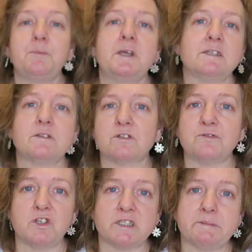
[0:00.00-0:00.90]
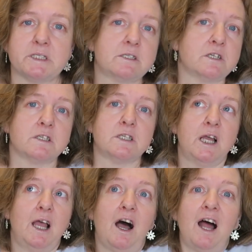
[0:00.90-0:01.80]
probably get socks for Christmas because
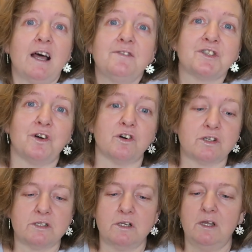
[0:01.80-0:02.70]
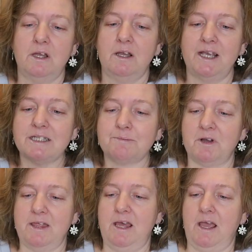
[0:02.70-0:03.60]
I love socks. It's
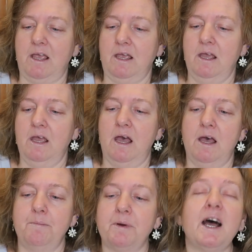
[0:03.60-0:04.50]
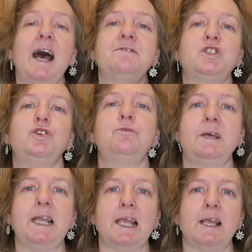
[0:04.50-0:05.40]
my thing. But I have too
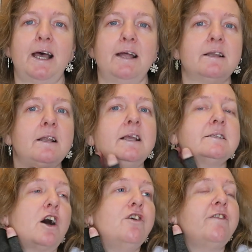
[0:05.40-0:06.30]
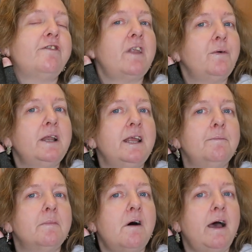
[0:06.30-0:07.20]
many and it's overflowing
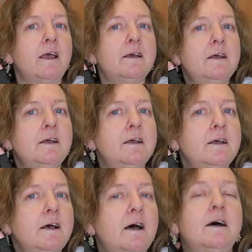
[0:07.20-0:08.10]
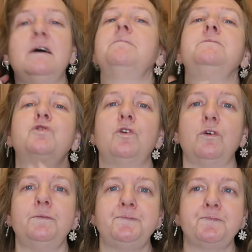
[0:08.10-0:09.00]
in my
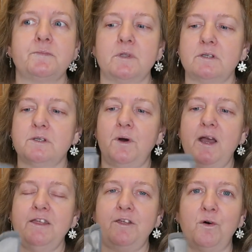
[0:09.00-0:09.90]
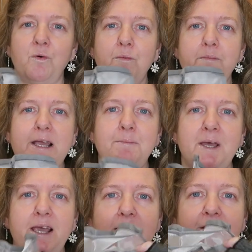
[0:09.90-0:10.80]
drawer. So I thought
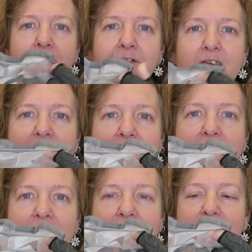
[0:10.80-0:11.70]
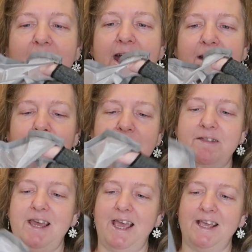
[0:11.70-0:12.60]
maybe if I have one of
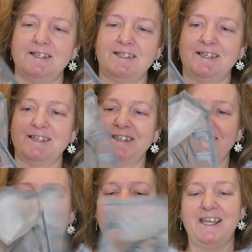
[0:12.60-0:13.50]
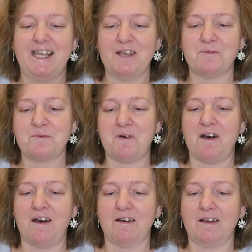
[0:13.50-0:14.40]
these, it would
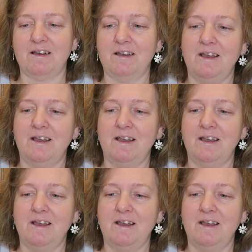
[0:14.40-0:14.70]
work.